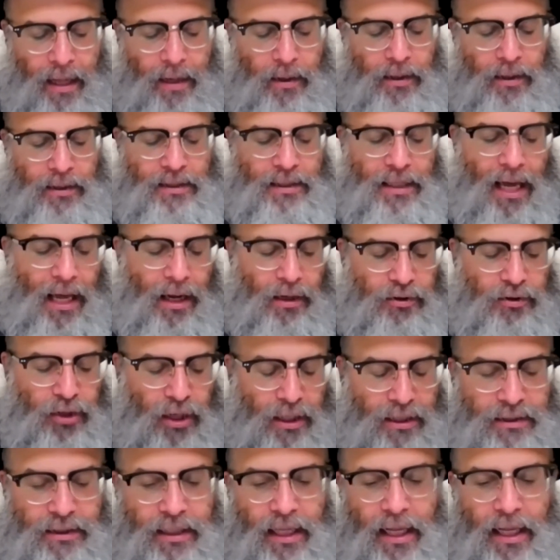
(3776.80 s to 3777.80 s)
it's not
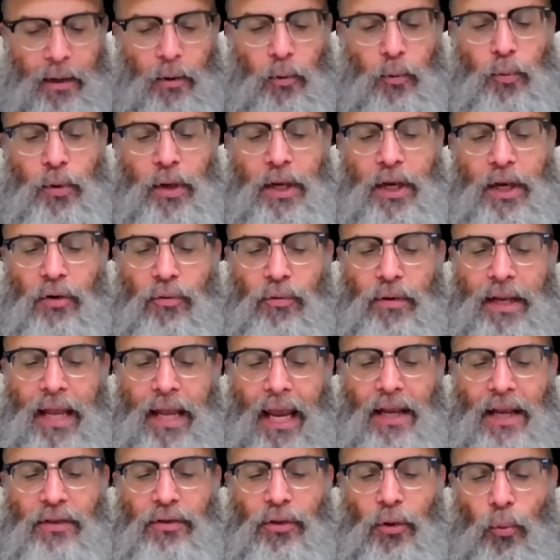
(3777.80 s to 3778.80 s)
just that we
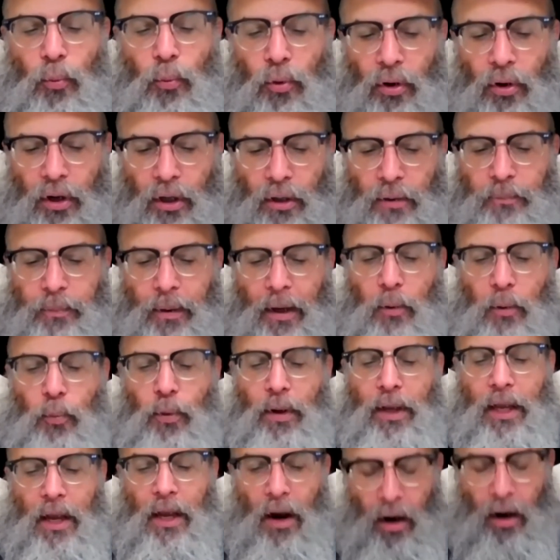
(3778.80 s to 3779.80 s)
create the world, but
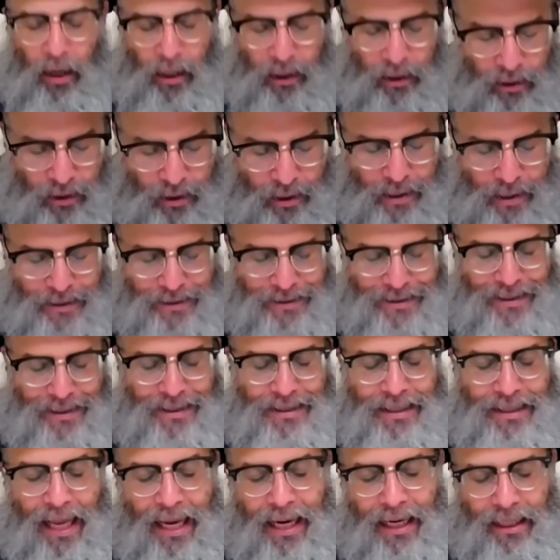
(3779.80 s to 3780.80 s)
we are
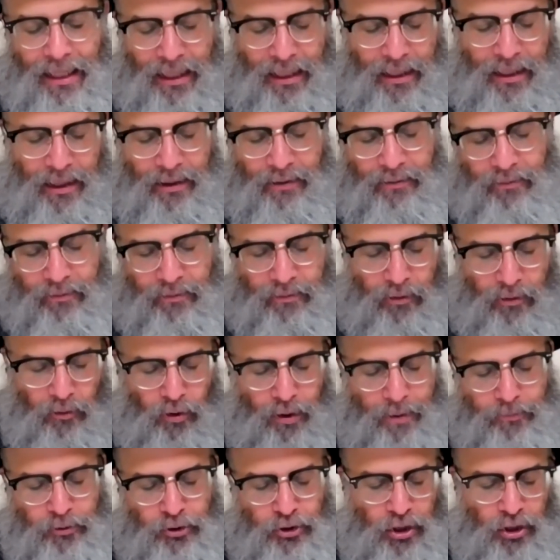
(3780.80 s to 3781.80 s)
sustaining it.
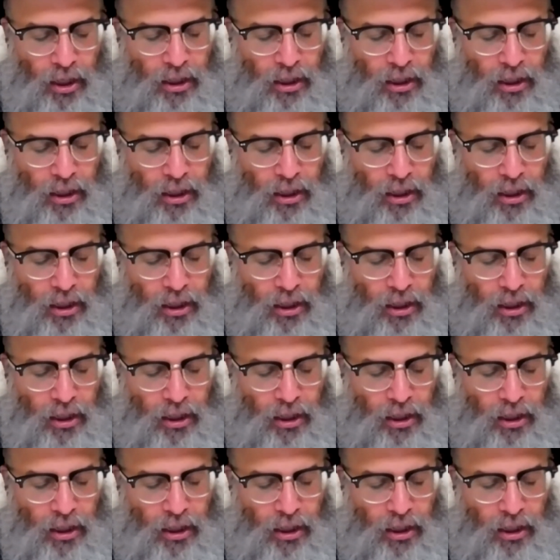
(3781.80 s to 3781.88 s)
To